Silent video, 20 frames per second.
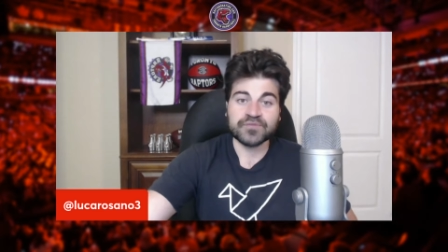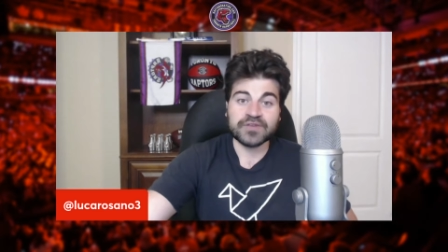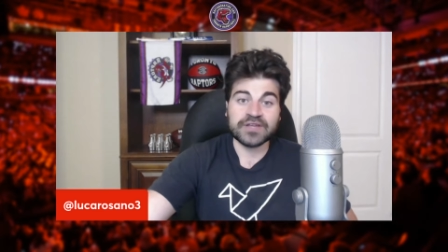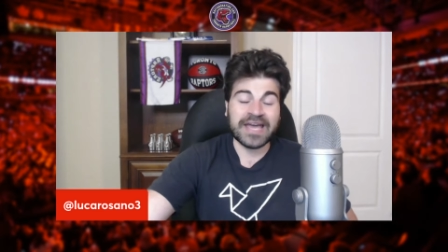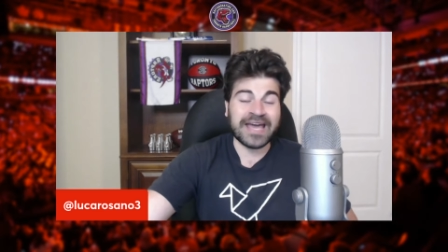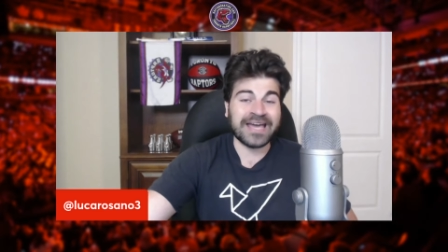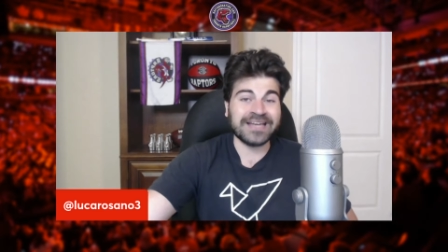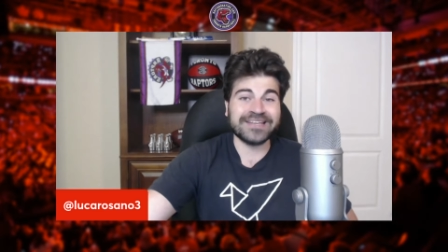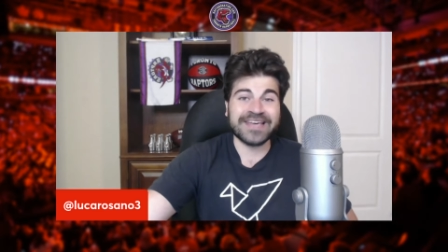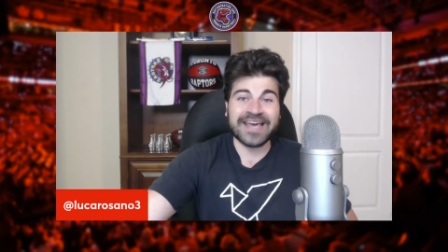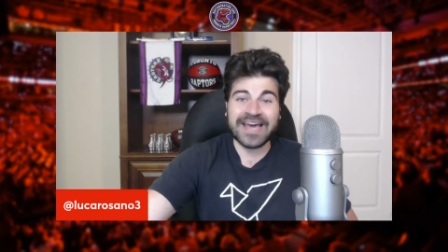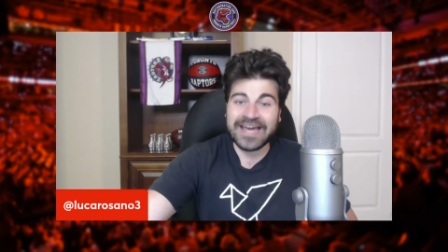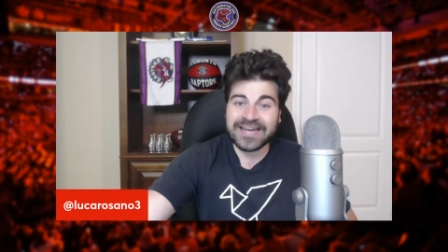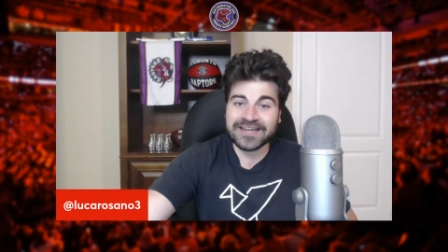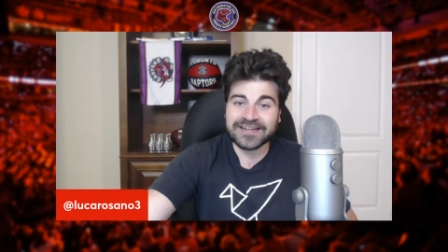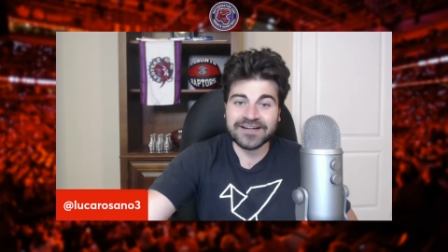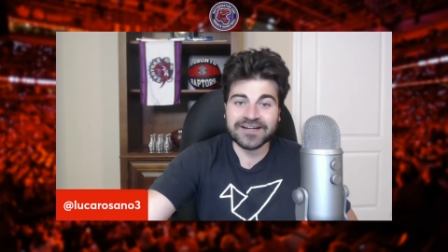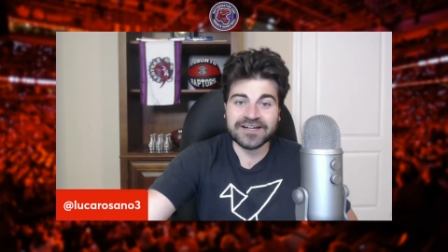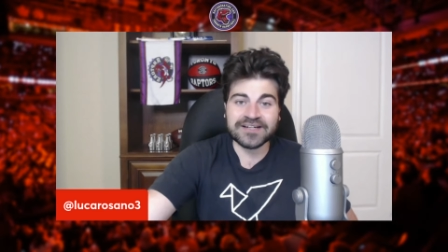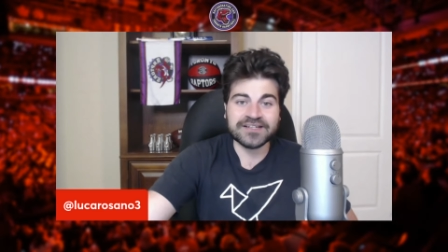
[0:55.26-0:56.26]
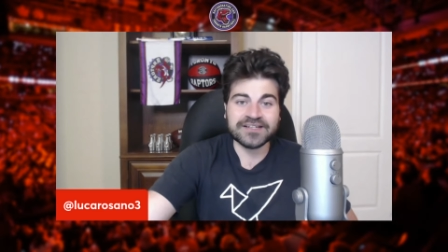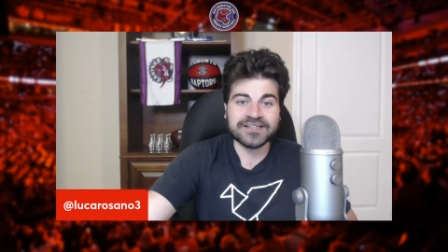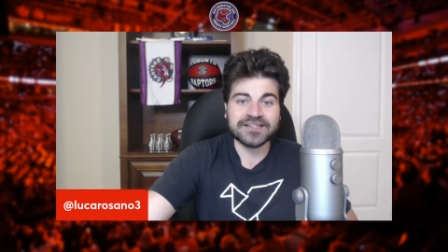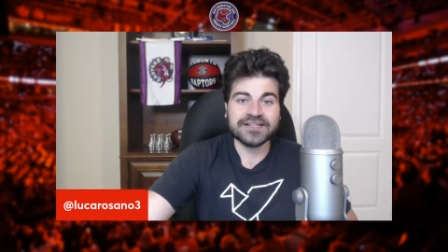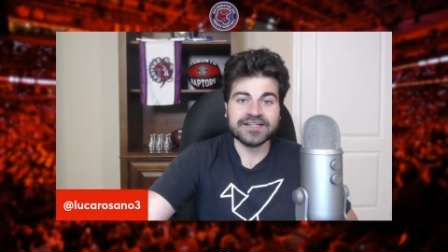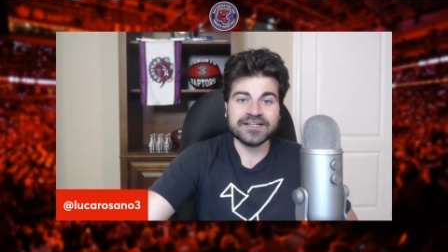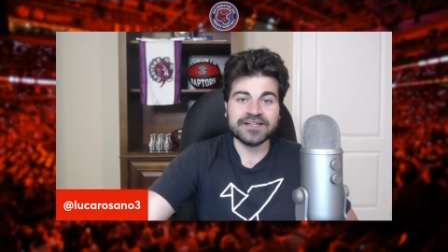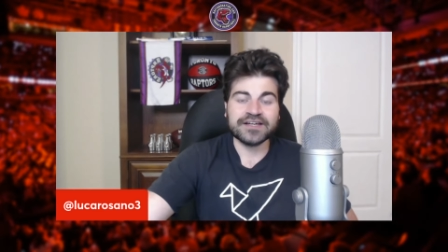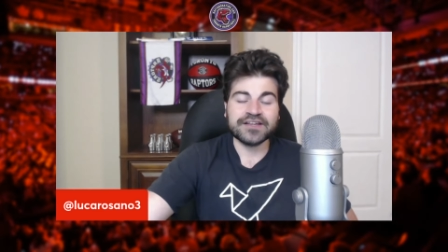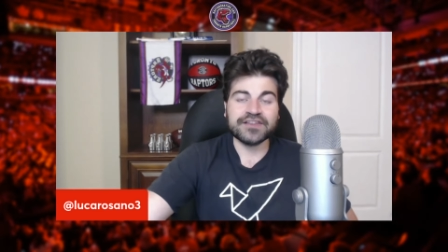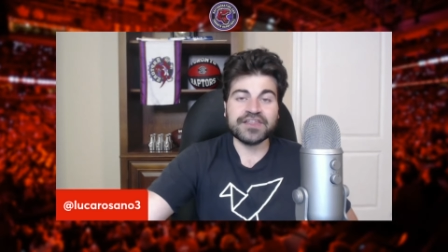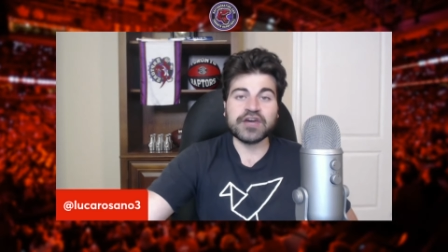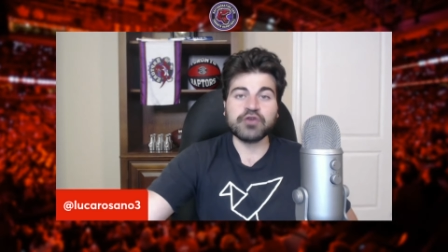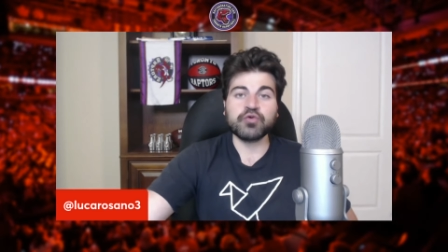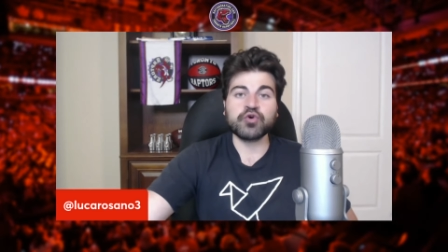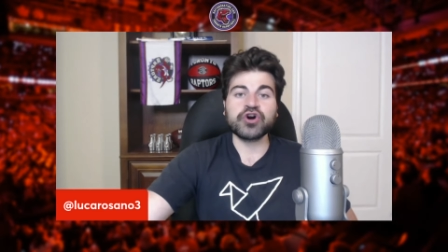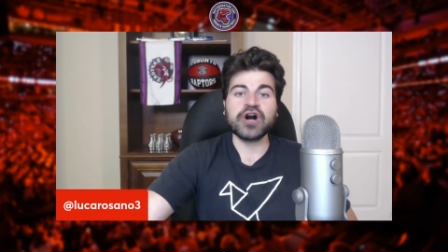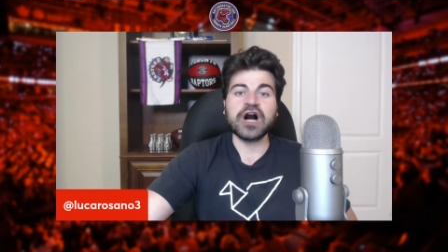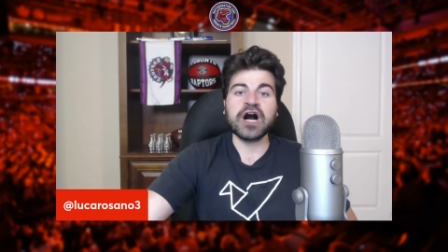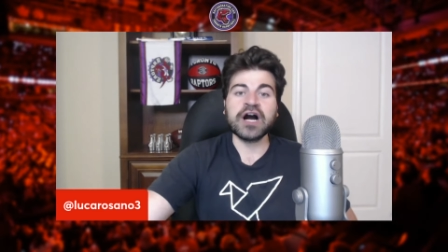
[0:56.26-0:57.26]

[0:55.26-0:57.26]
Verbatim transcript: And Canada, they were